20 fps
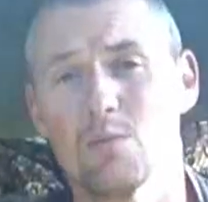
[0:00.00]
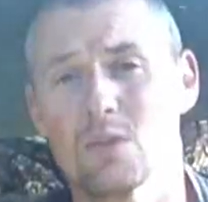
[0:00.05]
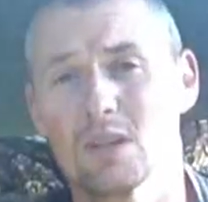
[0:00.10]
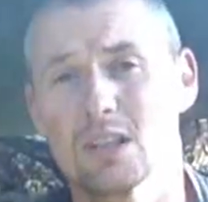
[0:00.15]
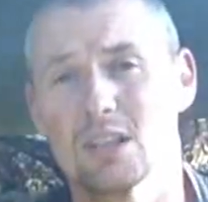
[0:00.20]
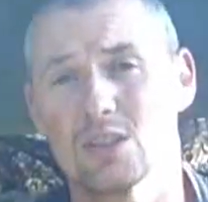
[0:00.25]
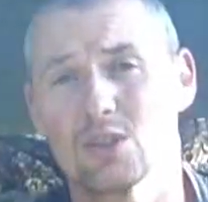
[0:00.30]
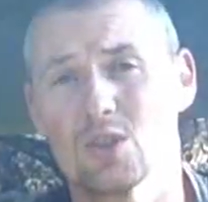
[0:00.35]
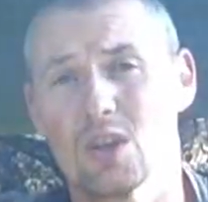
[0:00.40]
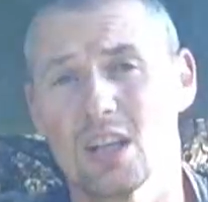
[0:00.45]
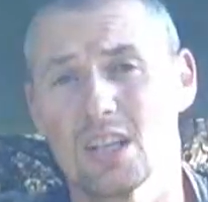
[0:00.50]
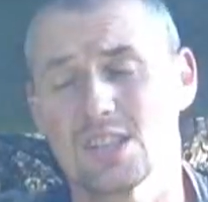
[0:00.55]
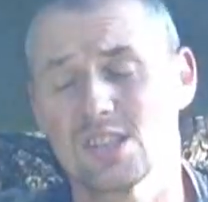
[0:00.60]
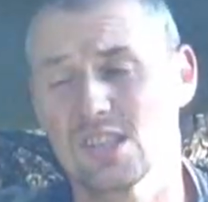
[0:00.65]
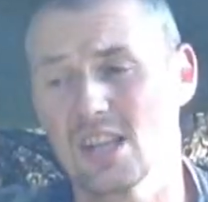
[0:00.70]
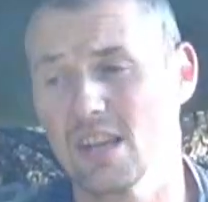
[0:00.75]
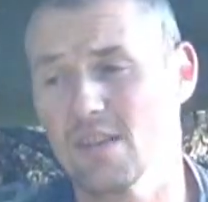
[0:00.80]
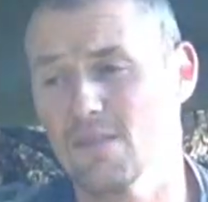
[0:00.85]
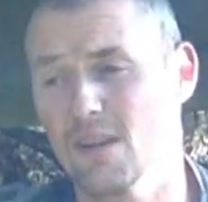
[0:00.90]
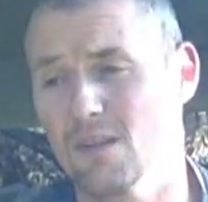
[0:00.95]
We're going to try to
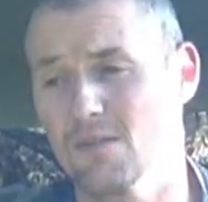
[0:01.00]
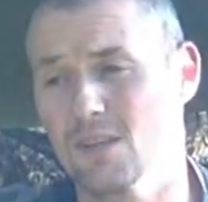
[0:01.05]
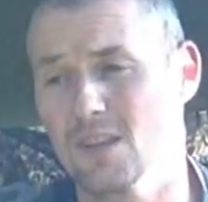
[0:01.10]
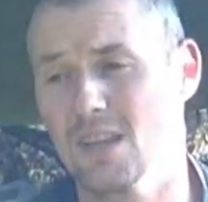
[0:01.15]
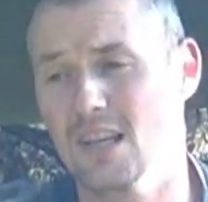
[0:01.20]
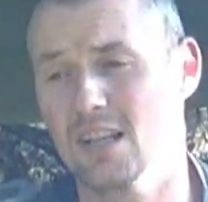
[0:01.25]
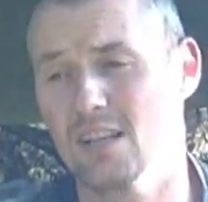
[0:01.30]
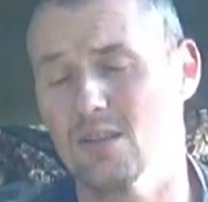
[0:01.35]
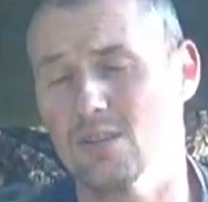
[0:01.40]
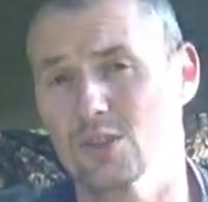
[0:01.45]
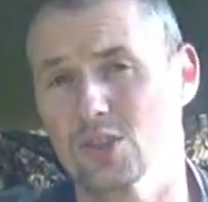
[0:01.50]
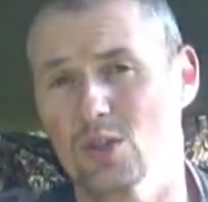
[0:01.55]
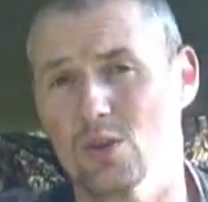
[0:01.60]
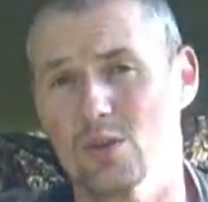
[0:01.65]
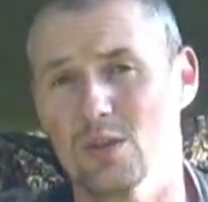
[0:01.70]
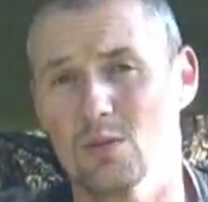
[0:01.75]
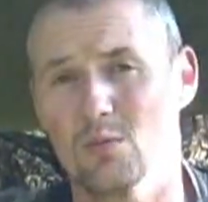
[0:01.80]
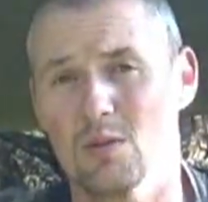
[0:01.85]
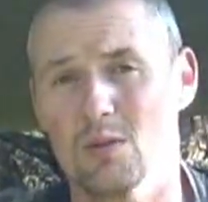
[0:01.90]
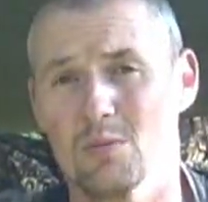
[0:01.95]
save everything. I'll show
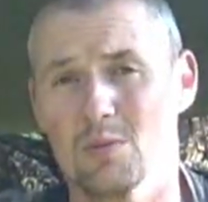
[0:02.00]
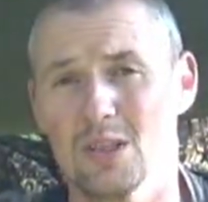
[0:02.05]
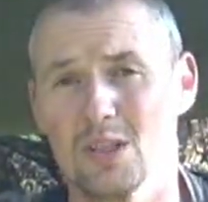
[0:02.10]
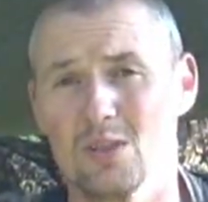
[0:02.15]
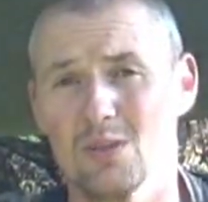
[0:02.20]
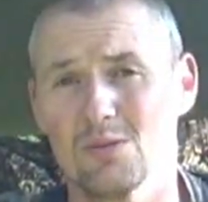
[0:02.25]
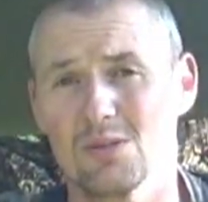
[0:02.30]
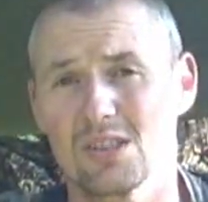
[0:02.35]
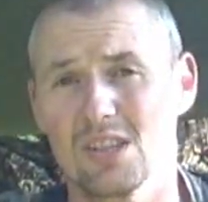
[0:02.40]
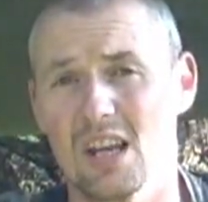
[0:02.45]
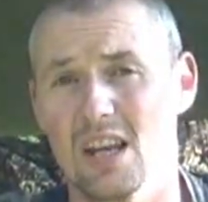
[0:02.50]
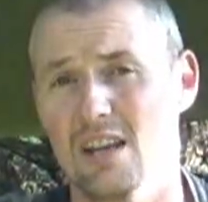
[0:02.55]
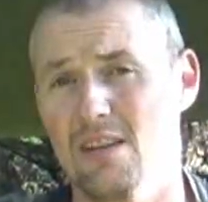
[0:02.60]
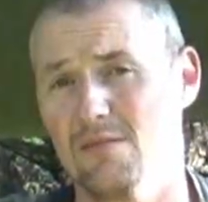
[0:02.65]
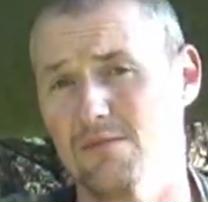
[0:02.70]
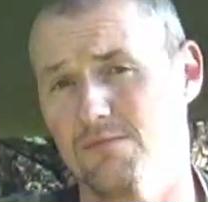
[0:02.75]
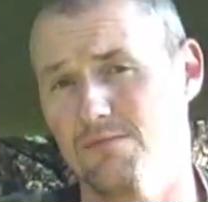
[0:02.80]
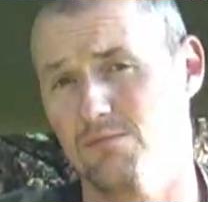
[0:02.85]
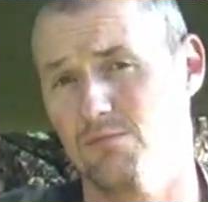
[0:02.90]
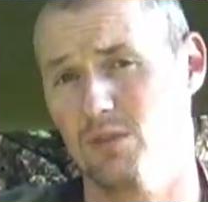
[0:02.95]
you what we do save
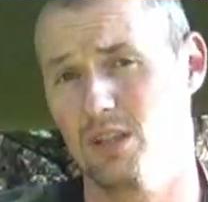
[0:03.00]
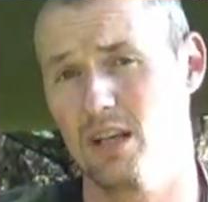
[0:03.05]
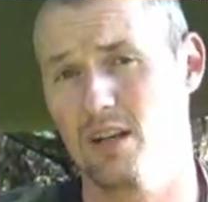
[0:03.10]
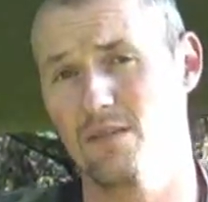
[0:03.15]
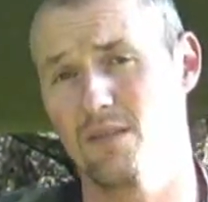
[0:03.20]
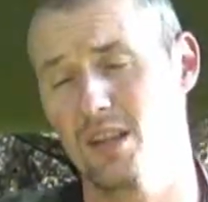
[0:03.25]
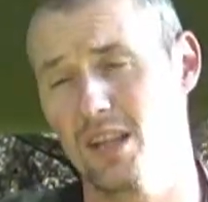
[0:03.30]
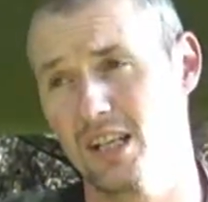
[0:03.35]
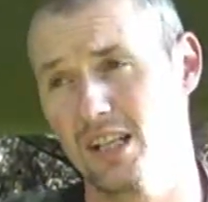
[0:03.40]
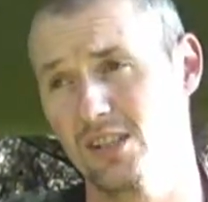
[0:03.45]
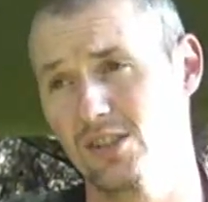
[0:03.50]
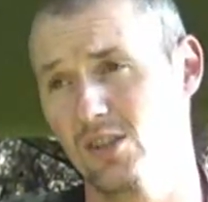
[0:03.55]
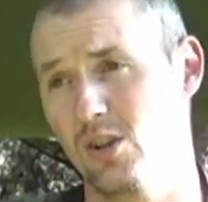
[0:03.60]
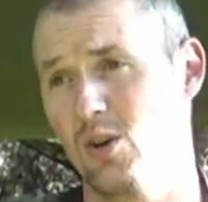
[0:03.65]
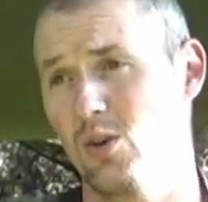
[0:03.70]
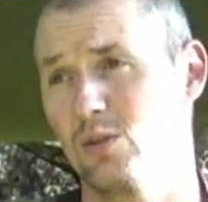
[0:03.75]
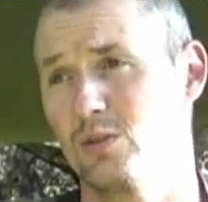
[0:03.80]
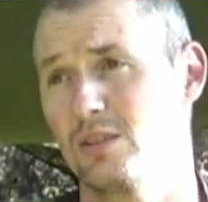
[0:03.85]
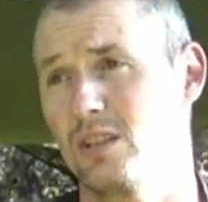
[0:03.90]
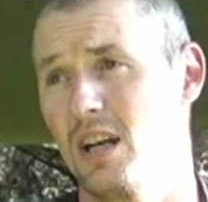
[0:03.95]
when everything's
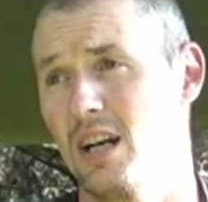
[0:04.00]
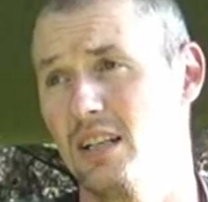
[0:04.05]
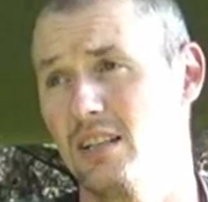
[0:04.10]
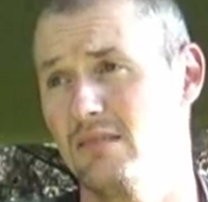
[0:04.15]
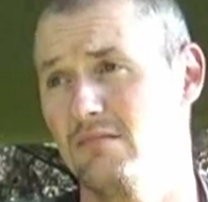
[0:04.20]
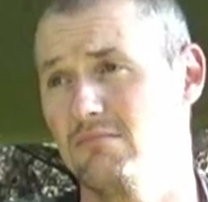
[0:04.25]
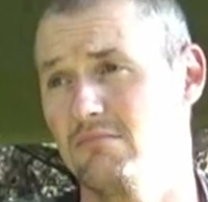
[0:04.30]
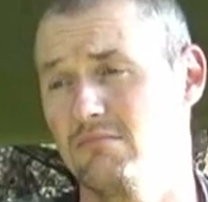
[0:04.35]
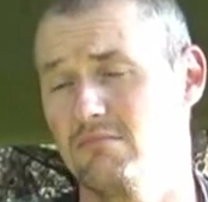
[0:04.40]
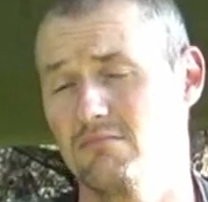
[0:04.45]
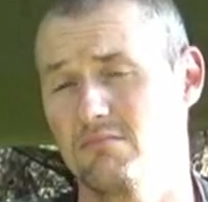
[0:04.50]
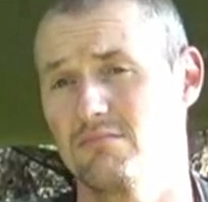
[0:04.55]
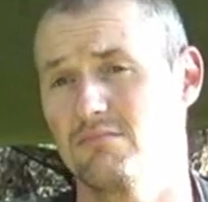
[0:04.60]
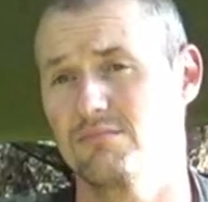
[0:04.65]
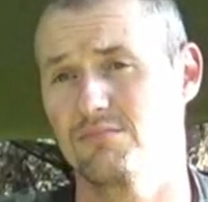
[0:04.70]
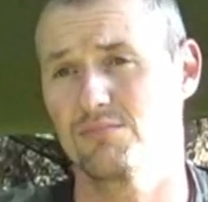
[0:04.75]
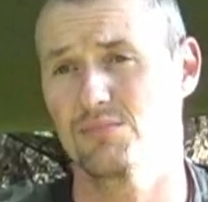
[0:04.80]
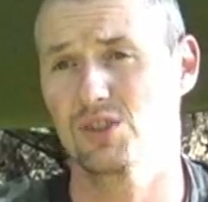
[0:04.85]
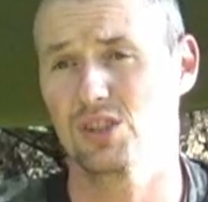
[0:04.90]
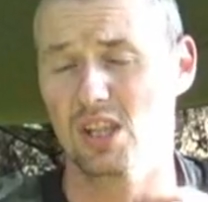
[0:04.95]
all done,
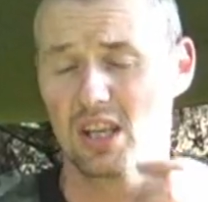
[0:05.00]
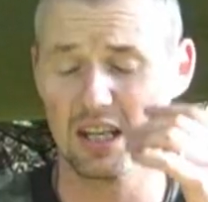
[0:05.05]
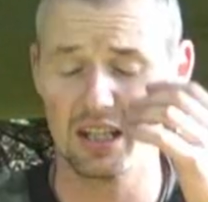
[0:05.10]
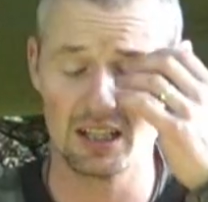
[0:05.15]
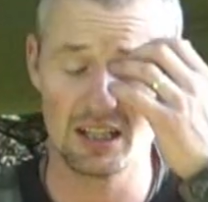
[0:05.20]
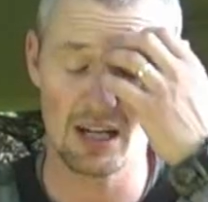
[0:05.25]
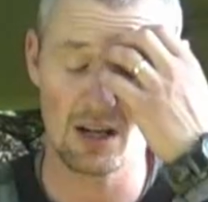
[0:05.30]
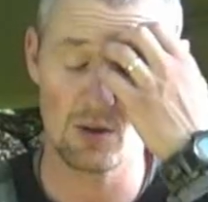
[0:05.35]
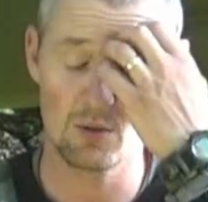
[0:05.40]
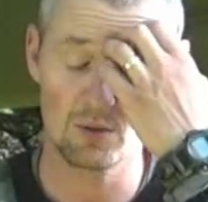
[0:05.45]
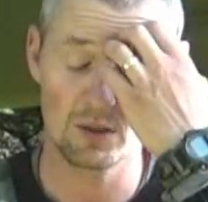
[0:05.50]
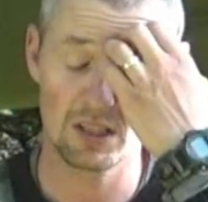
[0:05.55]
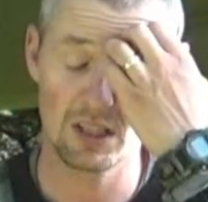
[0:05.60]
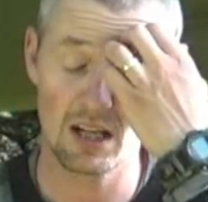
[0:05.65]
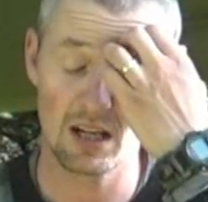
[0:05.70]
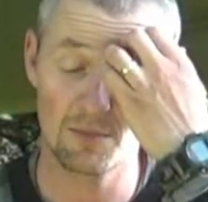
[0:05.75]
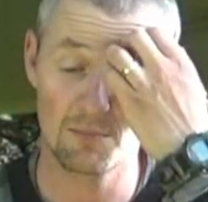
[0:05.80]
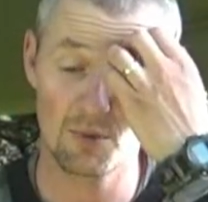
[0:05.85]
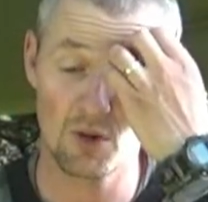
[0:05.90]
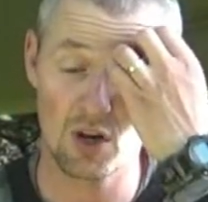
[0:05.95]
skinned out and
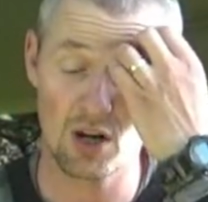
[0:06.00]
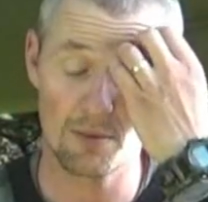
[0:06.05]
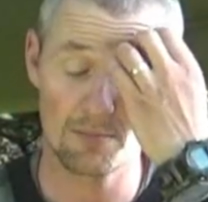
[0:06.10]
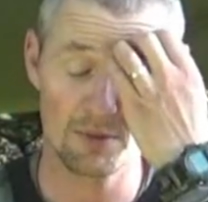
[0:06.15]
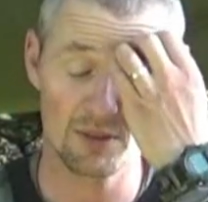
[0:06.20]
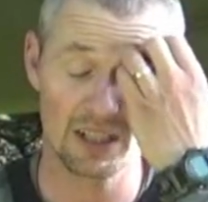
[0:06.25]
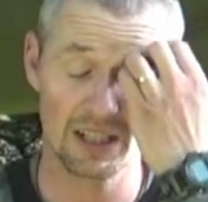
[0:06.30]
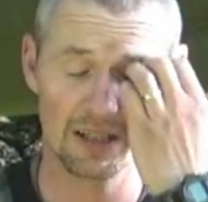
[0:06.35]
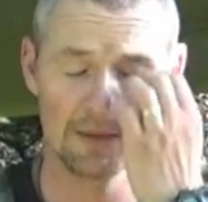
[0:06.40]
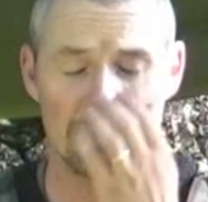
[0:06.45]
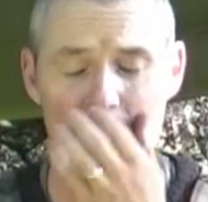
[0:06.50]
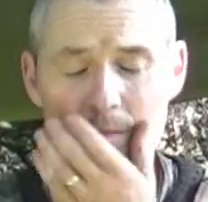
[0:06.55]
done properly.